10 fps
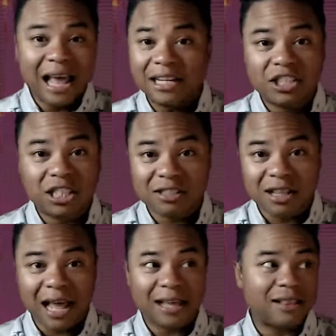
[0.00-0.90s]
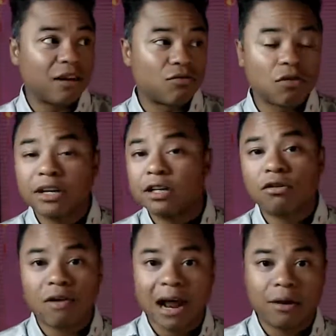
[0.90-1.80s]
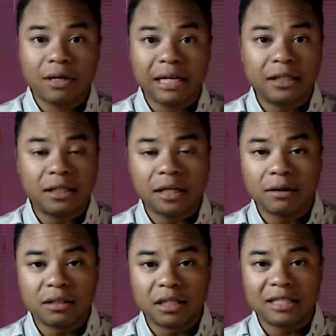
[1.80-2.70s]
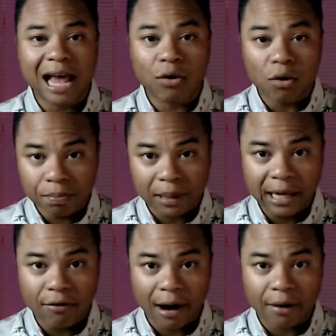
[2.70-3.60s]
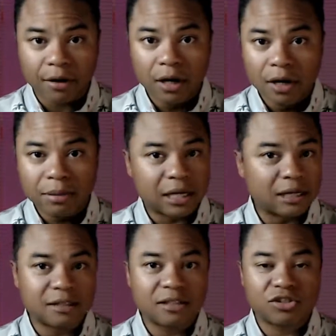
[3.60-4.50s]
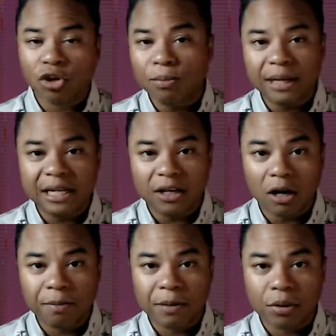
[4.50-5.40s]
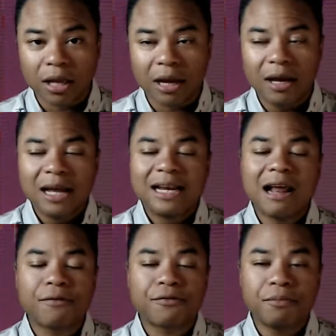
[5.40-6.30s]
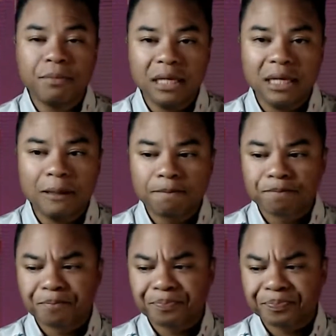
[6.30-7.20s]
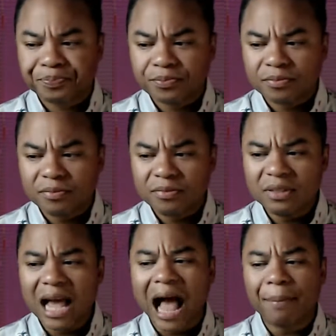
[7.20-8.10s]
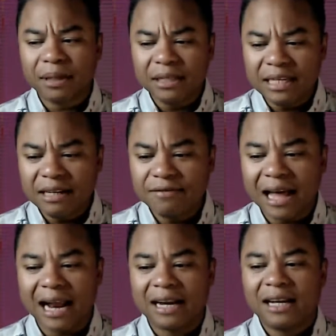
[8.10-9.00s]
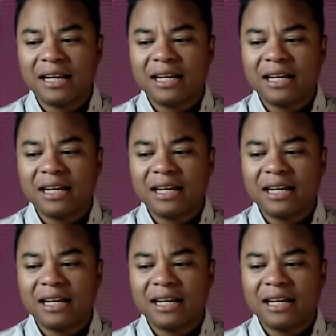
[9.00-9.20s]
and it's just like they're running around in the daggone playground because it's so many young people there. Now, for me, I believe that